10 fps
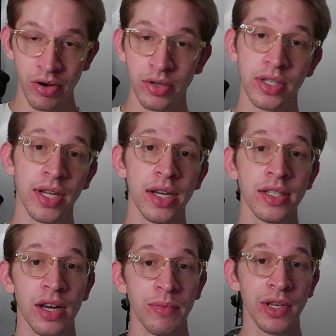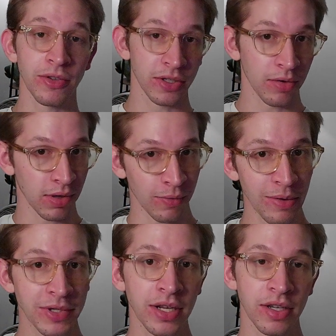societies that I'm in. I was going to go to their
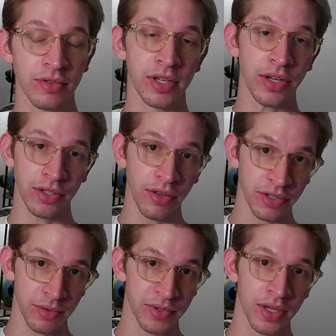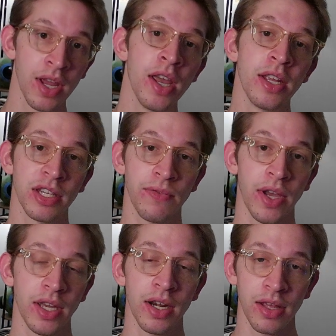websites. And I was going to look at scholarships, see if I
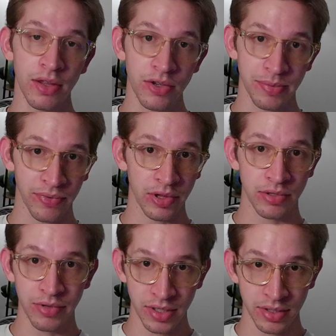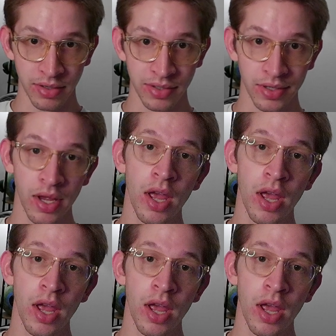get any of those before the school year starts.